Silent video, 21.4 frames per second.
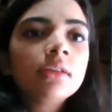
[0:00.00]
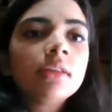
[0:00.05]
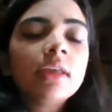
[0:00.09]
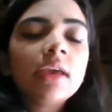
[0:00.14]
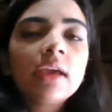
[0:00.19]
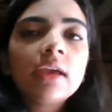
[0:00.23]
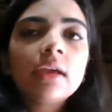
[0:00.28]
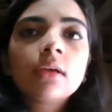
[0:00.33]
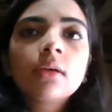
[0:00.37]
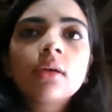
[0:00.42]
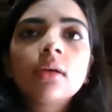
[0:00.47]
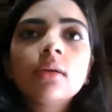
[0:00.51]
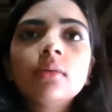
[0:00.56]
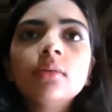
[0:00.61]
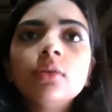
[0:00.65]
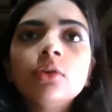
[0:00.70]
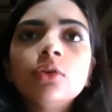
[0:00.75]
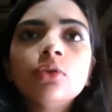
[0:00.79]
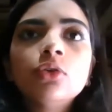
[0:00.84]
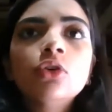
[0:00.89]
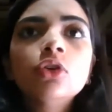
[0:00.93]
They
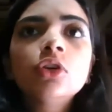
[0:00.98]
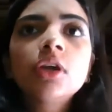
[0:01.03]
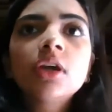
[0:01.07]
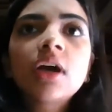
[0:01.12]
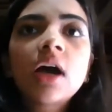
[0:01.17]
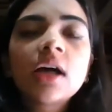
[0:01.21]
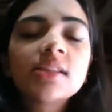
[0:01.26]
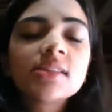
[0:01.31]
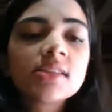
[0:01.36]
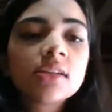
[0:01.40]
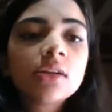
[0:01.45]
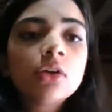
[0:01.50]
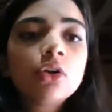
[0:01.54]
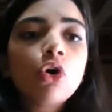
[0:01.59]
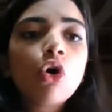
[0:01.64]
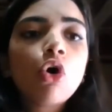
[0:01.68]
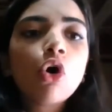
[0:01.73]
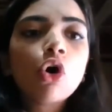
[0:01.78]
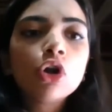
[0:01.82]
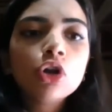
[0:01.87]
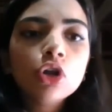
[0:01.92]

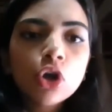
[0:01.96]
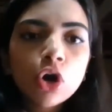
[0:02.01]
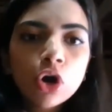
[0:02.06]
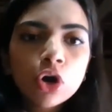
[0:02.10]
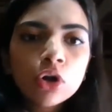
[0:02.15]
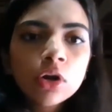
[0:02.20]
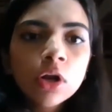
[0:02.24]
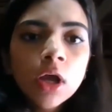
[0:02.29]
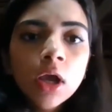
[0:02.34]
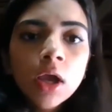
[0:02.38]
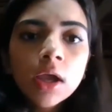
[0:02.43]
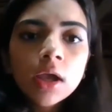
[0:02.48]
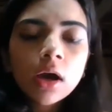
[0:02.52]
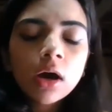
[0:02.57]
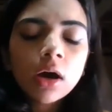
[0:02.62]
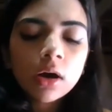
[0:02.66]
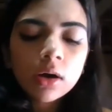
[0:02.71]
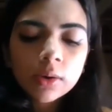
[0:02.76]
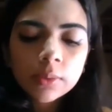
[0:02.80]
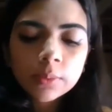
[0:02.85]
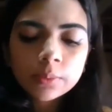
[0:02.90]
consider all your
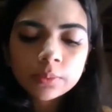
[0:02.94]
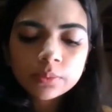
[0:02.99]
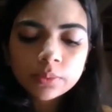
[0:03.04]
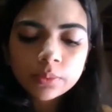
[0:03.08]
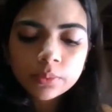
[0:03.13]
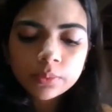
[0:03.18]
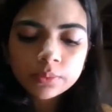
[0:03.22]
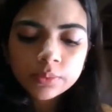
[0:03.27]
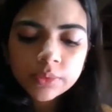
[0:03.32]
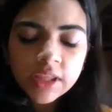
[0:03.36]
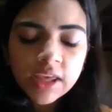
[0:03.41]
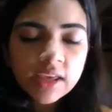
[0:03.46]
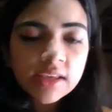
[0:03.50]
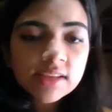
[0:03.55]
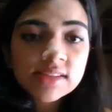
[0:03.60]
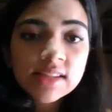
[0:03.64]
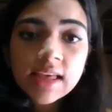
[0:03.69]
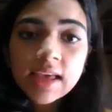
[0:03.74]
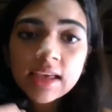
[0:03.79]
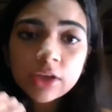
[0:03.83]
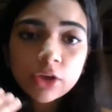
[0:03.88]

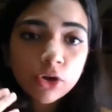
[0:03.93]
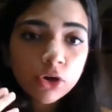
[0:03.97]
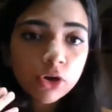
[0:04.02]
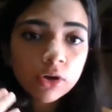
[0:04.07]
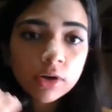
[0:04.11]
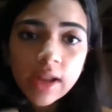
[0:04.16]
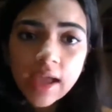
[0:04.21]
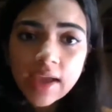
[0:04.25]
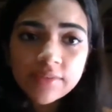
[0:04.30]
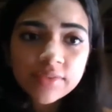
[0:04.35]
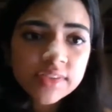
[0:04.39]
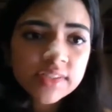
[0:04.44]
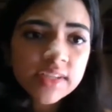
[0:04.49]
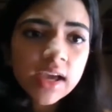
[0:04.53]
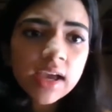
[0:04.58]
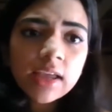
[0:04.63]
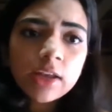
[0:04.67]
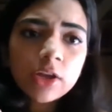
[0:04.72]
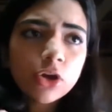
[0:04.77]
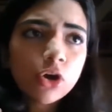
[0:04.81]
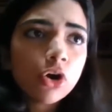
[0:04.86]
things like your
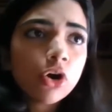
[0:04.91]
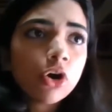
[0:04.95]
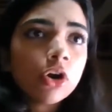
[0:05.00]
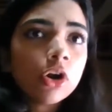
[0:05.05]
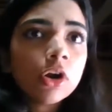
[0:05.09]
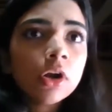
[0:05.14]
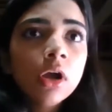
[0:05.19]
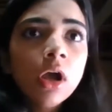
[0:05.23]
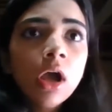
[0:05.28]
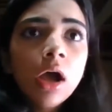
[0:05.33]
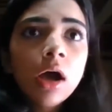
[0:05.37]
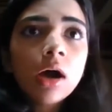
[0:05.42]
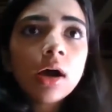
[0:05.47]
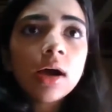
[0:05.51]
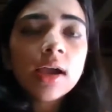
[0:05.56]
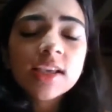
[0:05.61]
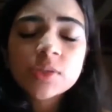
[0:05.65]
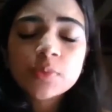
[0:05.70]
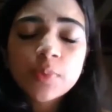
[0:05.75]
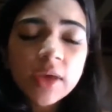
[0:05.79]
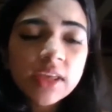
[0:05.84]
lifestyle, your
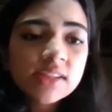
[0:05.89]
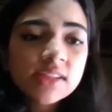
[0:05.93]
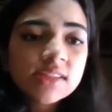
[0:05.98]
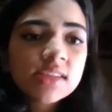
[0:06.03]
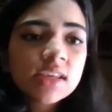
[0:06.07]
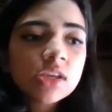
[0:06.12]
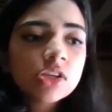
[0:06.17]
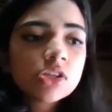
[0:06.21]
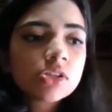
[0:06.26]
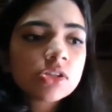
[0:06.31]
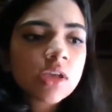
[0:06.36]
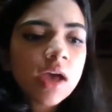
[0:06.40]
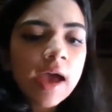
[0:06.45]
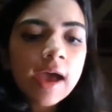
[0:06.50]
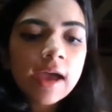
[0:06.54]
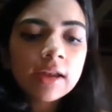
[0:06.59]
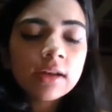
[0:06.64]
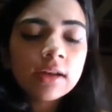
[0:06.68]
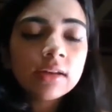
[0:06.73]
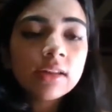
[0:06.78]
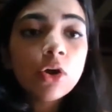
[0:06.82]
expenses,
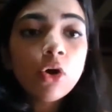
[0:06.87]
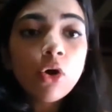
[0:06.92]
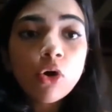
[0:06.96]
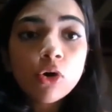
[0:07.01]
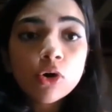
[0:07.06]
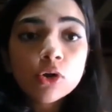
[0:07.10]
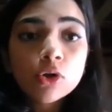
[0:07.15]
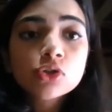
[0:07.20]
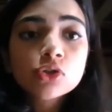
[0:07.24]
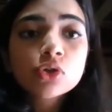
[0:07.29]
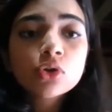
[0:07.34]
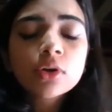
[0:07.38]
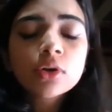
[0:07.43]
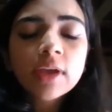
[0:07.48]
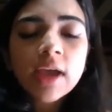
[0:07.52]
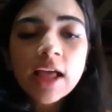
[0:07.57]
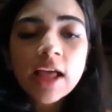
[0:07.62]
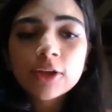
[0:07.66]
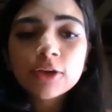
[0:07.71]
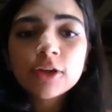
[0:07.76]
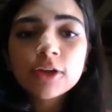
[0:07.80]
and they also
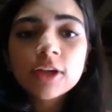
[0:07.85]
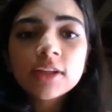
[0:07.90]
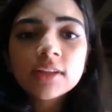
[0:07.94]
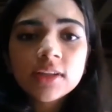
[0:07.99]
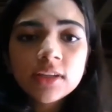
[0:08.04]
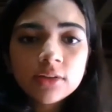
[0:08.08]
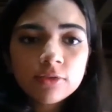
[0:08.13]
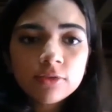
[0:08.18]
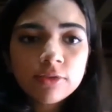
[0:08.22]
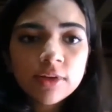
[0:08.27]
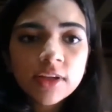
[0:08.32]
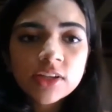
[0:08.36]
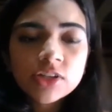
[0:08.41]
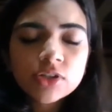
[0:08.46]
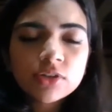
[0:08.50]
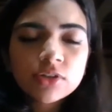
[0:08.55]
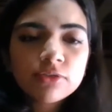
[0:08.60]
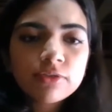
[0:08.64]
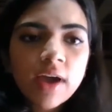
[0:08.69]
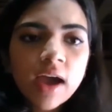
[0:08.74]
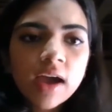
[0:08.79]
calculate the
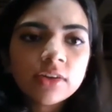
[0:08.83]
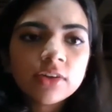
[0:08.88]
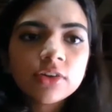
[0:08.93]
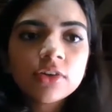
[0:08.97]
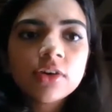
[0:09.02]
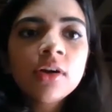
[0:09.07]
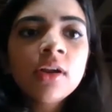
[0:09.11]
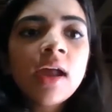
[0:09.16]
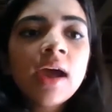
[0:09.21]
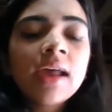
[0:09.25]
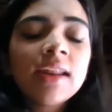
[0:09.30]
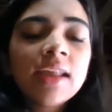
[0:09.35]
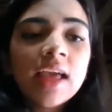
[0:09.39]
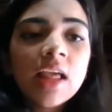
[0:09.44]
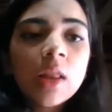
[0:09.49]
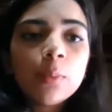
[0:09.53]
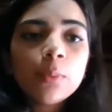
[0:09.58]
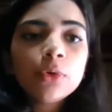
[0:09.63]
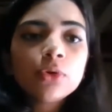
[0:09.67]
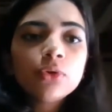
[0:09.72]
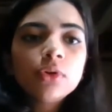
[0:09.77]
inflation factor and
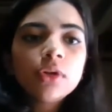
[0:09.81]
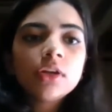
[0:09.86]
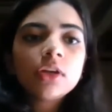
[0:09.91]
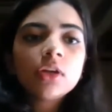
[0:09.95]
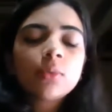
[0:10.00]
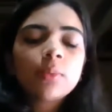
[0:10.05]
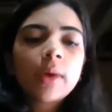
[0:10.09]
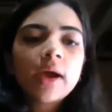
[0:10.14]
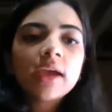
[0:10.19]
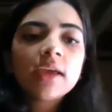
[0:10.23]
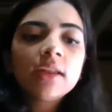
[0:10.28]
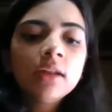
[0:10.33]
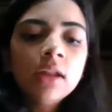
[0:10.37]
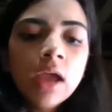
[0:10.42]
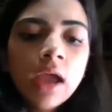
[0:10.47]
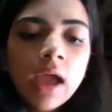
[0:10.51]
help you determine